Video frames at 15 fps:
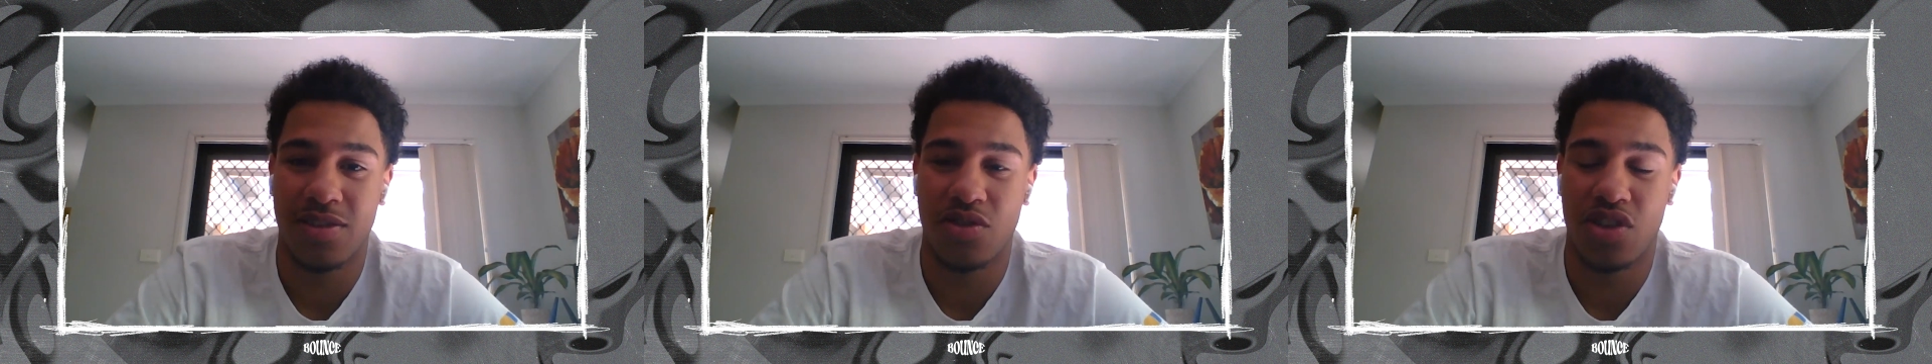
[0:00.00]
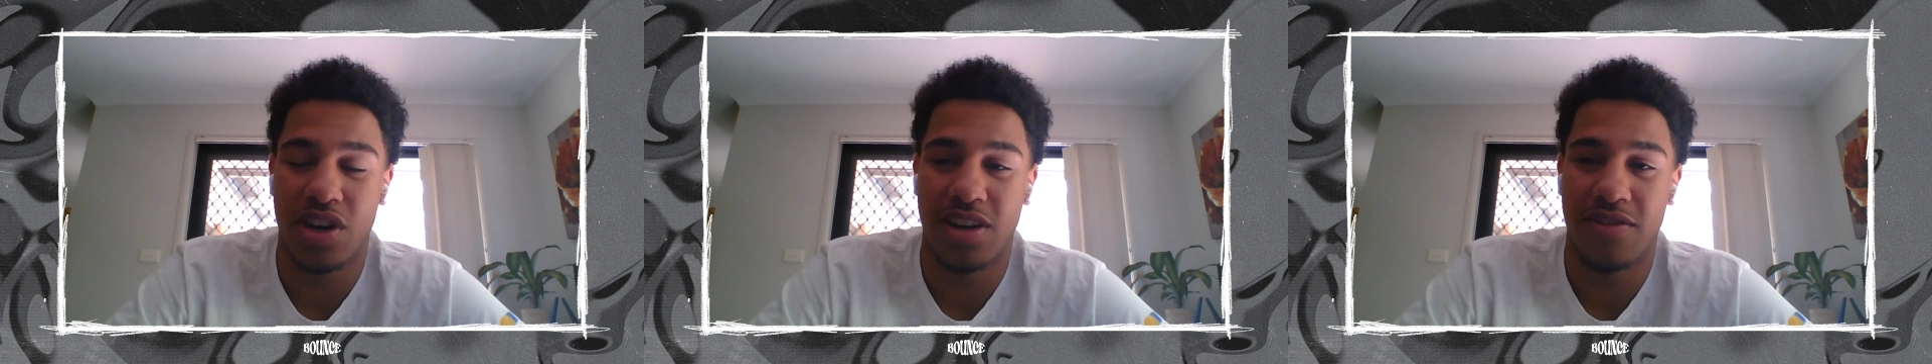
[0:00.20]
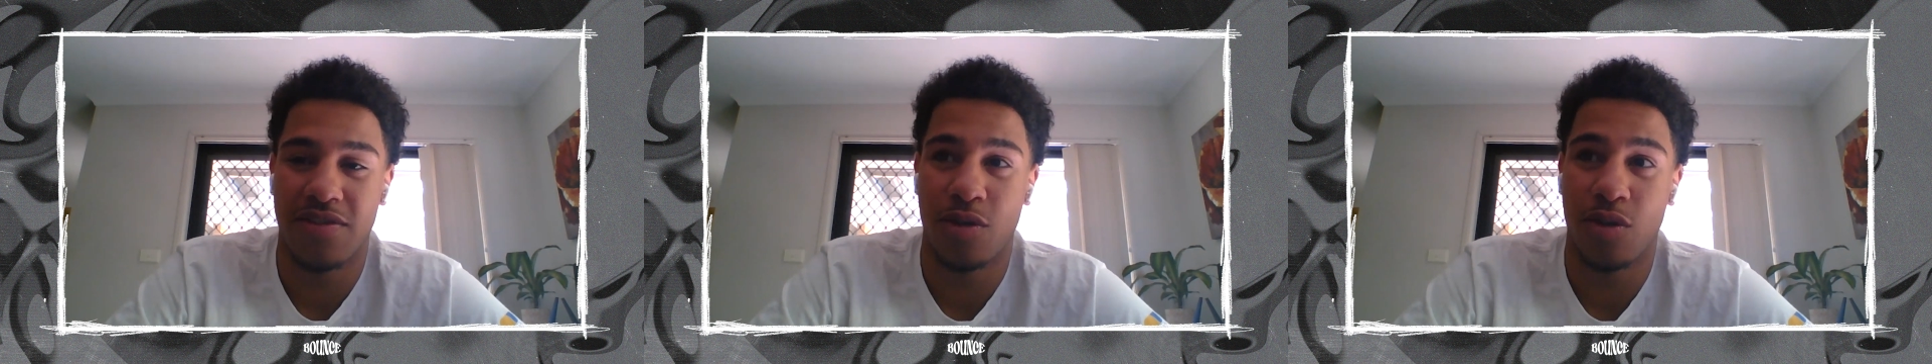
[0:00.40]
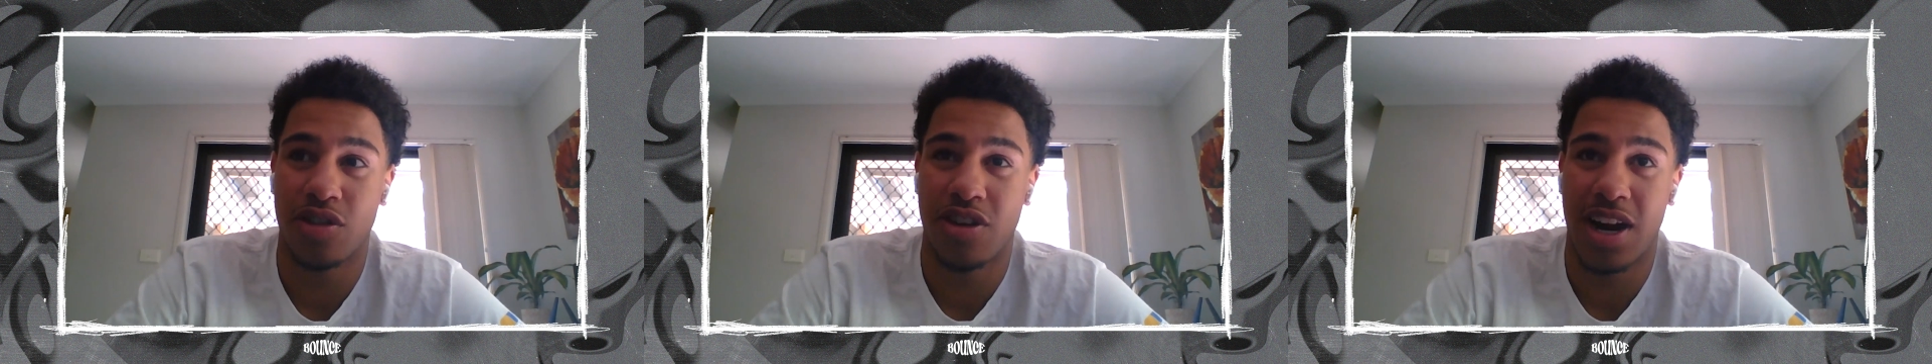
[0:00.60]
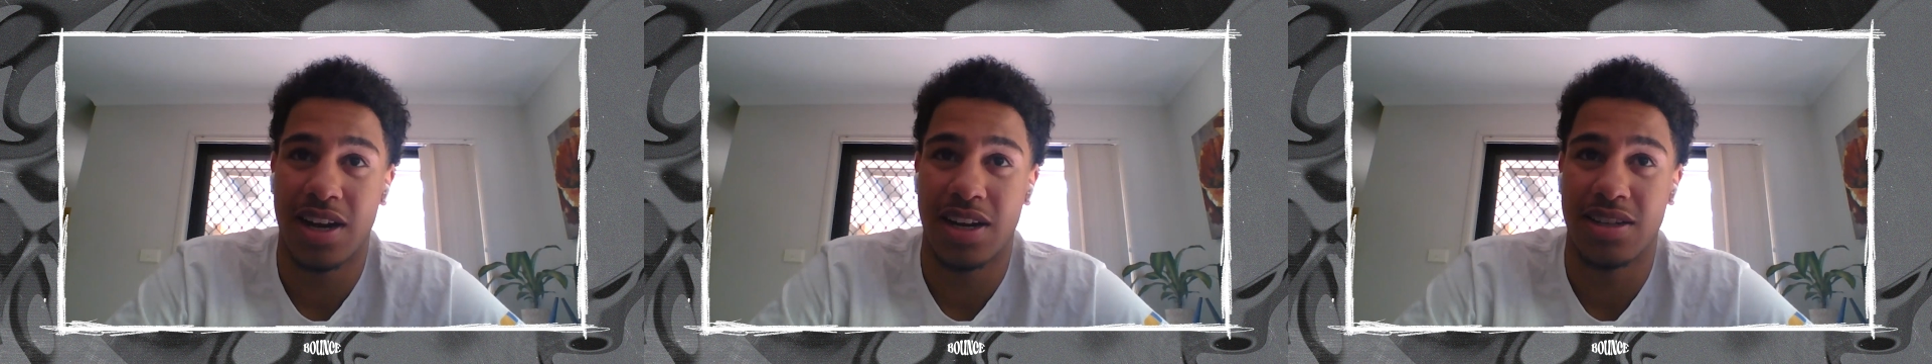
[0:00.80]
3 to 4
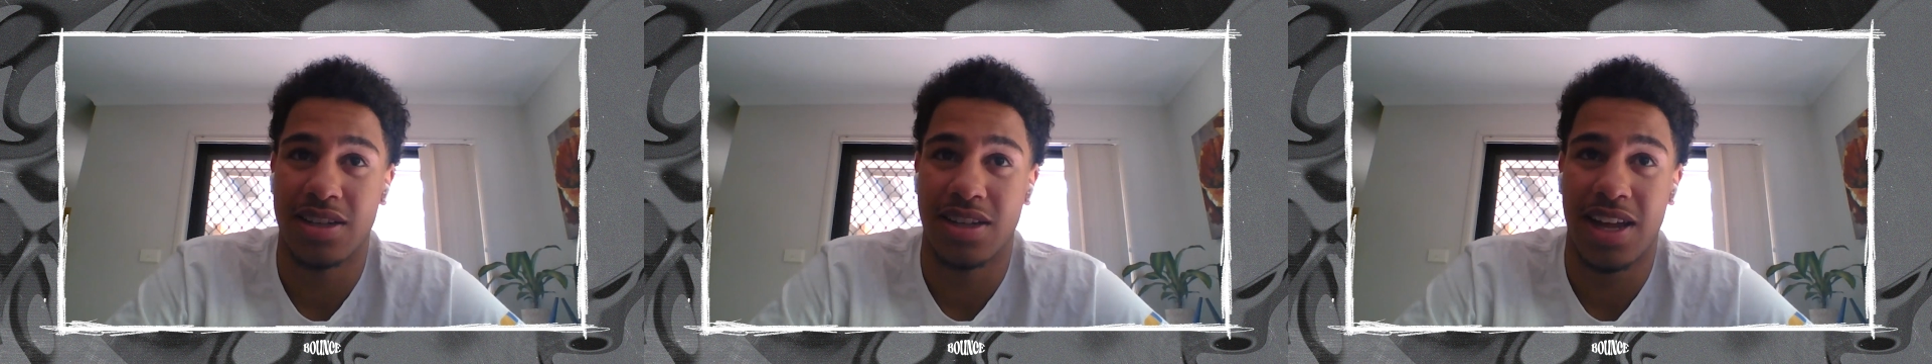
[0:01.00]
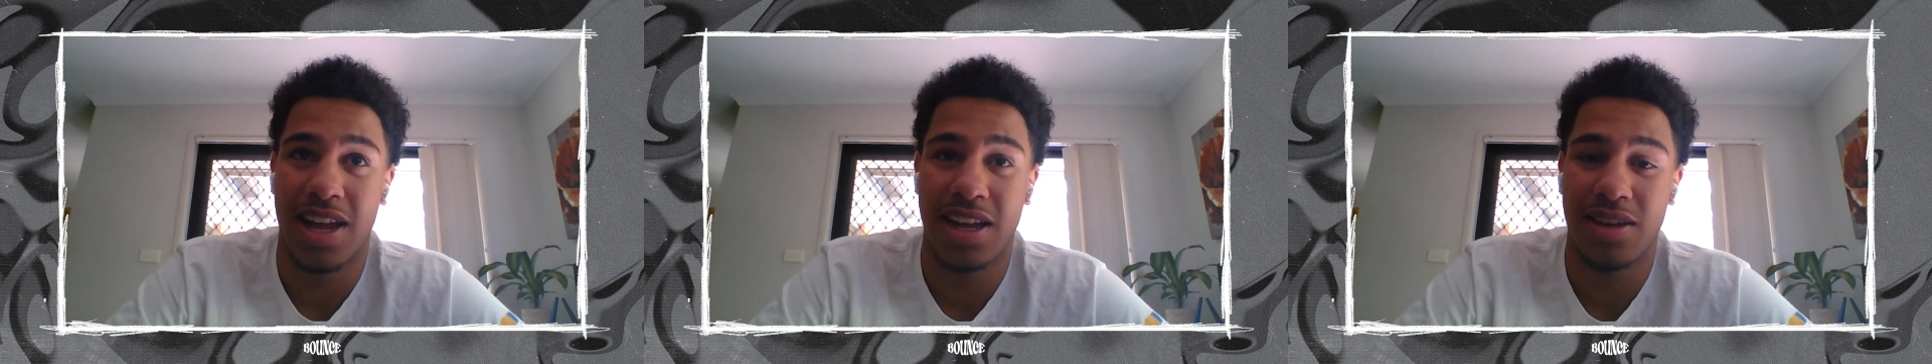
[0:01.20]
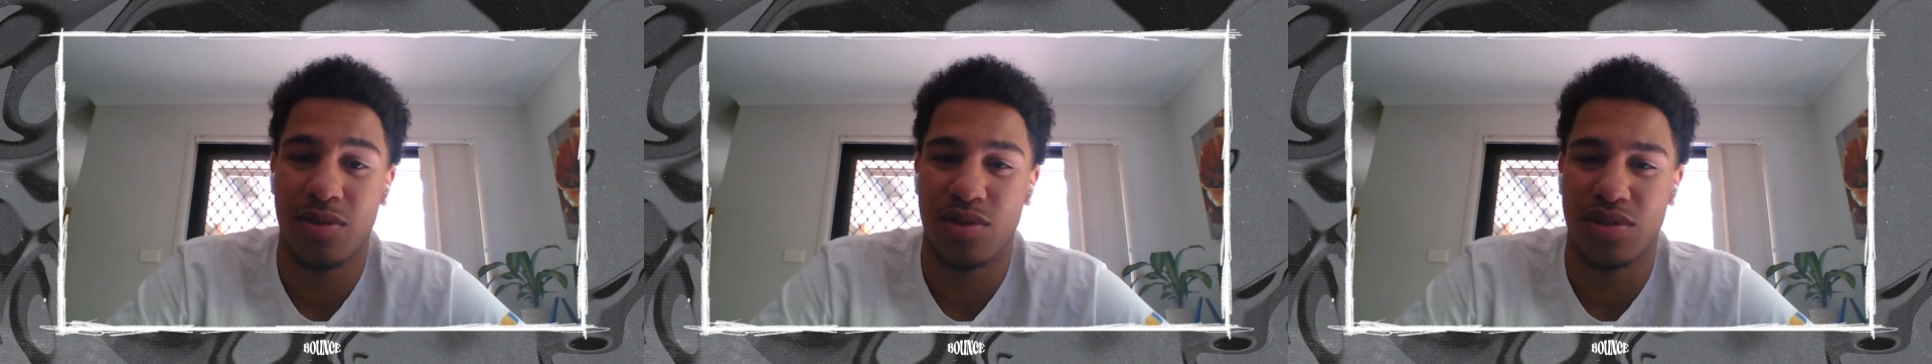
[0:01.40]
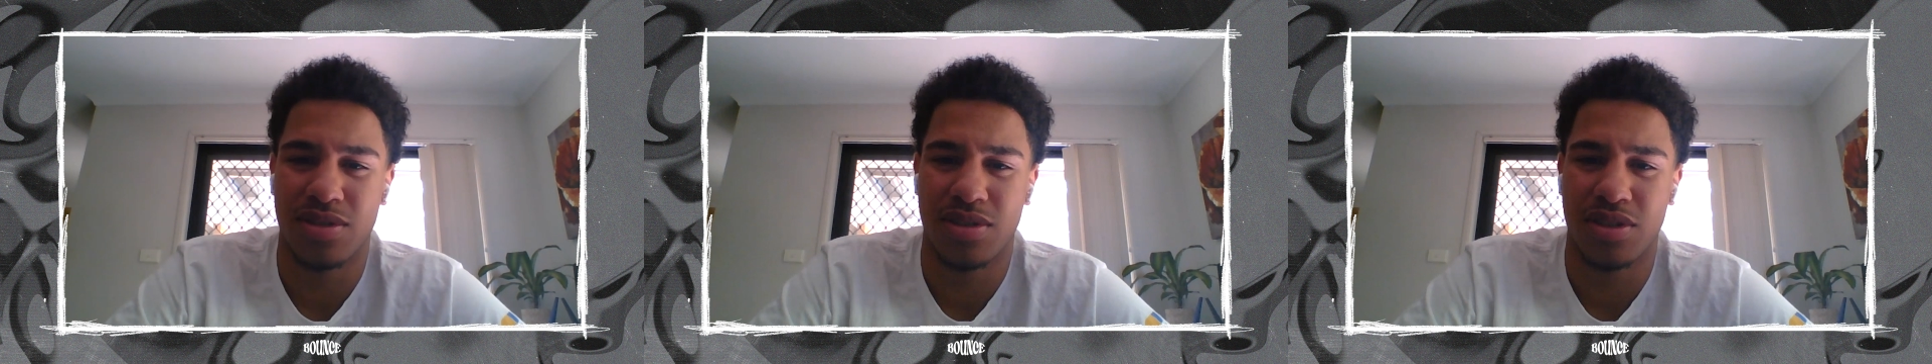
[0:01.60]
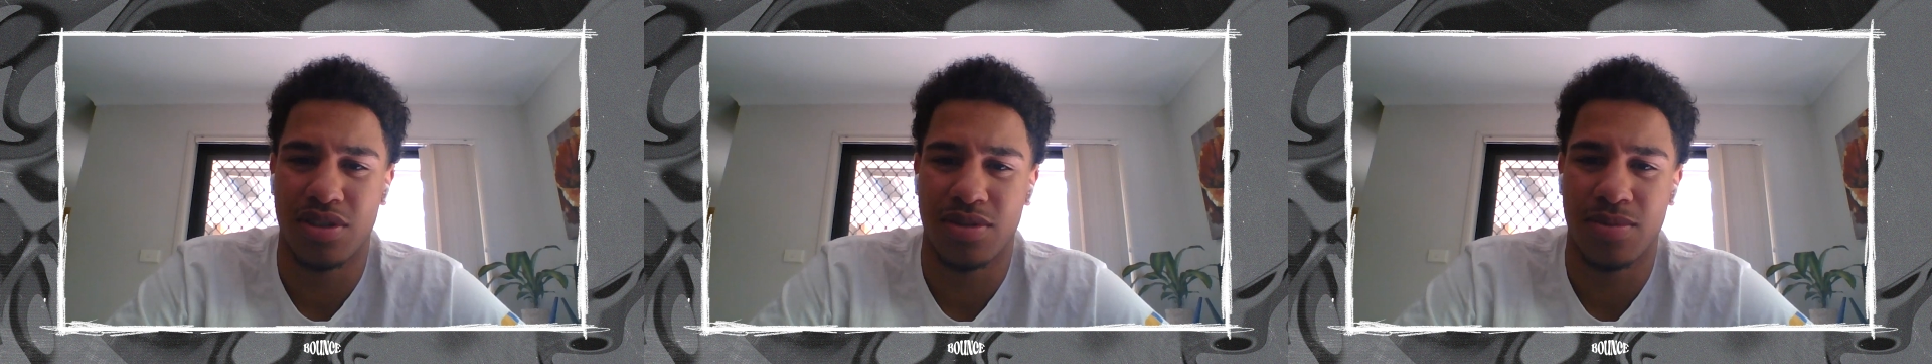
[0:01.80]
trainings a day
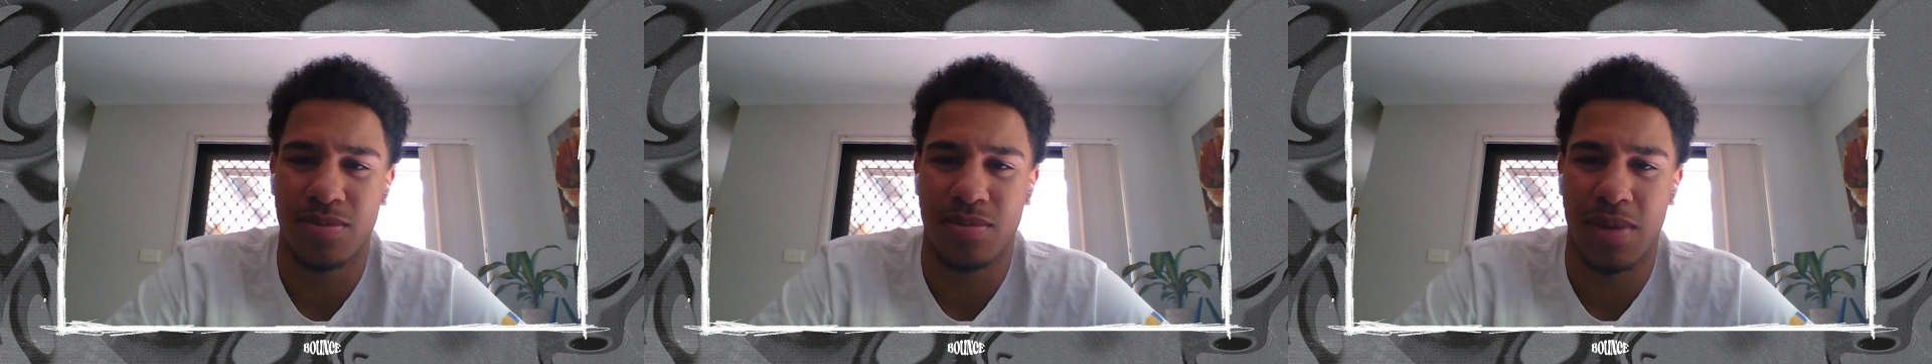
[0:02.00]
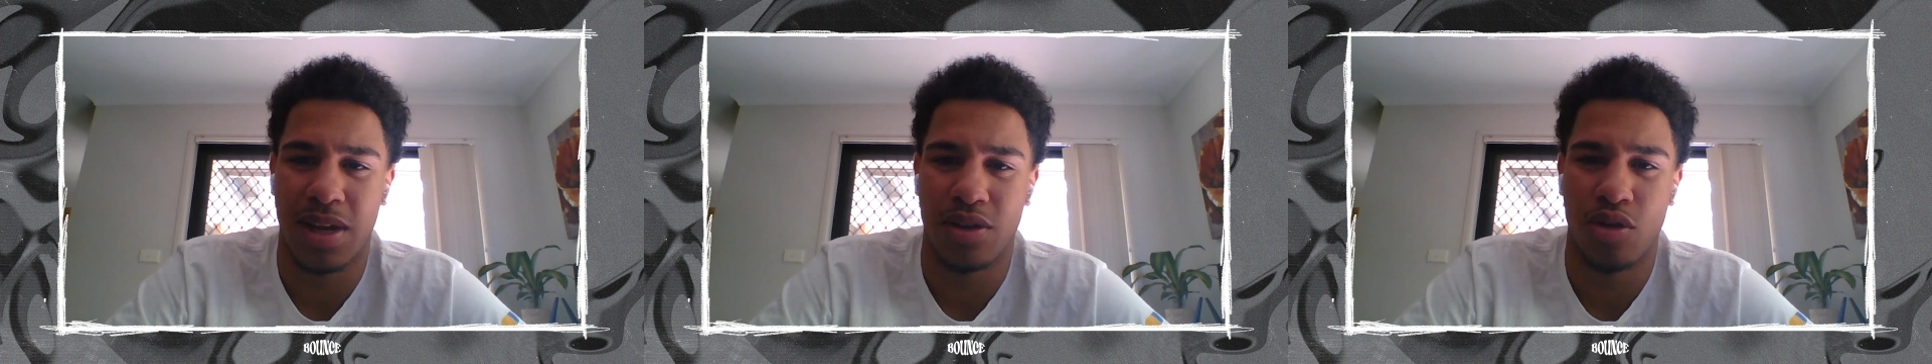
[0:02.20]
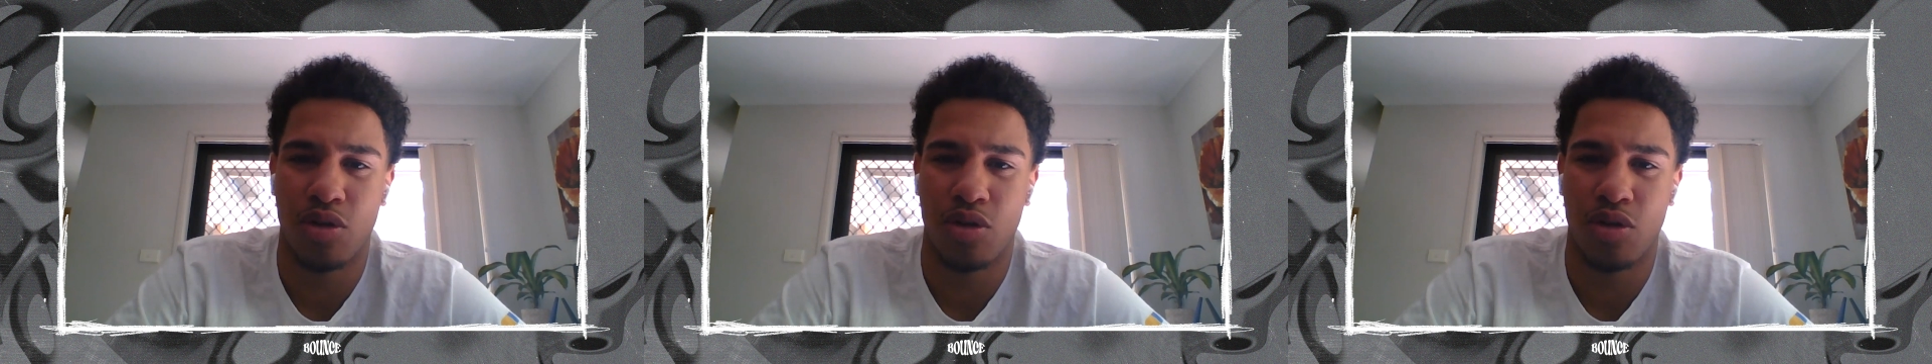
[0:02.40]
was just my